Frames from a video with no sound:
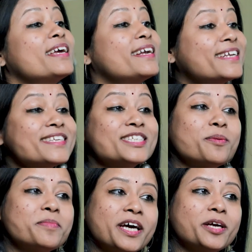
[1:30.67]
It is
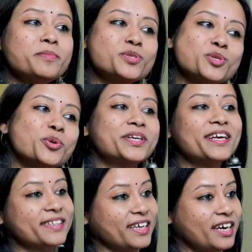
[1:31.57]
sometimes
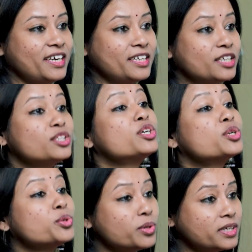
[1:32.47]
noted that the
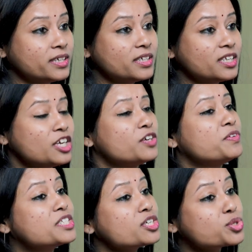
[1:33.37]
ruler
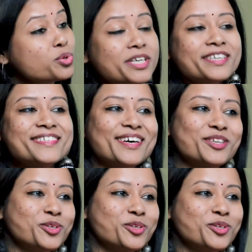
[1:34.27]
which the students are